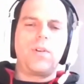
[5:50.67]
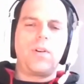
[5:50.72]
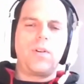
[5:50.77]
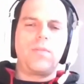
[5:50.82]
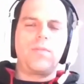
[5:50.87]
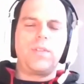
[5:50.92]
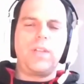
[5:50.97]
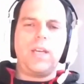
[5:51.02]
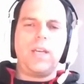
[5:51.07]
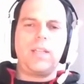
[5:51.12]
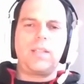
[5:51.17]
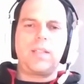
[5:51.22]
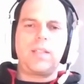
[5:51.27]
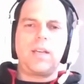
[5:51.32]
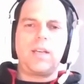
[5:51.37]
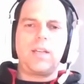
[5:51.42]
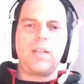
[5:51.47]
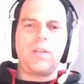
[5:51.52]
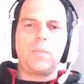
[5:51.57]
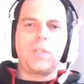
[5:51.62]
of,
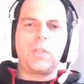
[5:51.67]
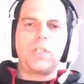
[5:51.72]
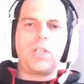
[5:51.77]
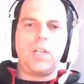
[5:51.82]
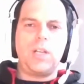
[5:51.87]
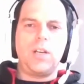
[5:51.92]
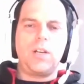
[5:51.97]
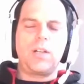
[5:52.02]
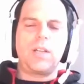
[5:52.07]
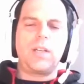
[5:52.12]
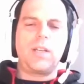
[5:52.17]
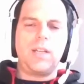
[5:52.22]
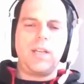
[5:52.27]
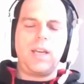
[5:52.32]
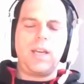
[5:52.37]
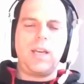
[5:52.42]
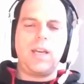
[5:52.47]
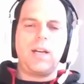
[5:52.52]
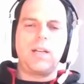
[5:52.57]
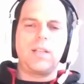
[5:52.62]
data and machine learning
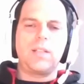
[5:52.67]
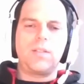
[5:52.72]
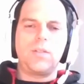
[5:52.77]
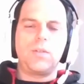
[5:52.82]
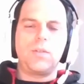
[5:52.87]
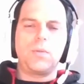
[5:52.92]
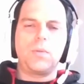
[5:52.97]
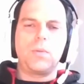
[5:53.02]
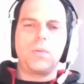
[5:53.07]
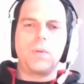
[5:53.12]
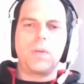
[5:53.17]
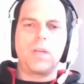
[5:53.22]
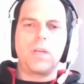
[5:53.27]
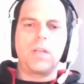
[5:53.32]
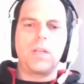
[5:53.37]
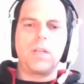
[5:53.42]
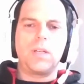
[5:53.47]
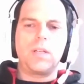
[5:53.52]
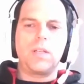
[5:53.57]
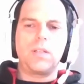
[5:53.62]
and AI
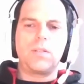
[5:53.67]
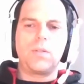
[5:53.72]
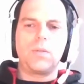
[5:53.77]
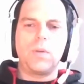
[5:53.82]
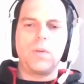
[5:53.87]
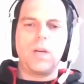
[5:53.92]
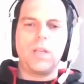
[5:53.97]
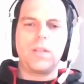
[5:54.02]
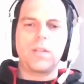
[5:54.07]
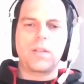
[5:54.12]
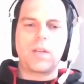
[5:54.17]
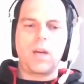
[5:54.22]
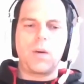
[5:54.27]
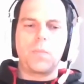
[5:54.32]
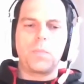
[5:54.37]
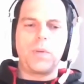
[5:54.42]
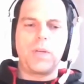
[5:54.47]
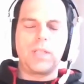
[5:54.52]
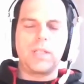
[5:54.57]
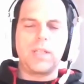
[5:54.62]
to to other
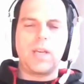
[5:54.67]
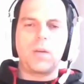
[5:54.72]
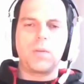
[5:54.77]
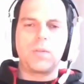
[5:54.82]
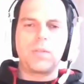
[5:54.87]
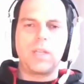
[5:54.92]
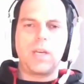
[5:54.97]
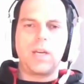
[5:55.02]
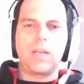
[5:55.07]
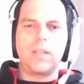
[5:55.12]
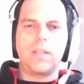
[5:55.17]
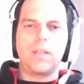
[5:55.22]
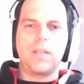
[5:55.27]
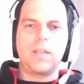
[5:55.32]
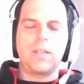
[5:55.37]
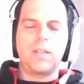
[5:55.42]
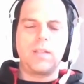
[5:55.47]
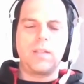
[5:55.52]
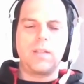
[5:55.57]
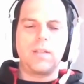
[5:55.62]
companies outside
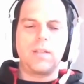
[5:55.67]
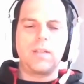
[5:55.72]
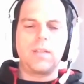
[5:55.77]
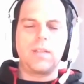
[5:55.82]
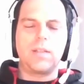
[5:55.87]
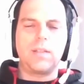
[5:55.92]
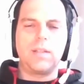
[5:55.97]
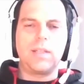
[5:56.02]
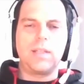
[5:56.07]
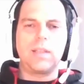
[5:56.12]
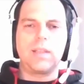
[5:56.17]
the the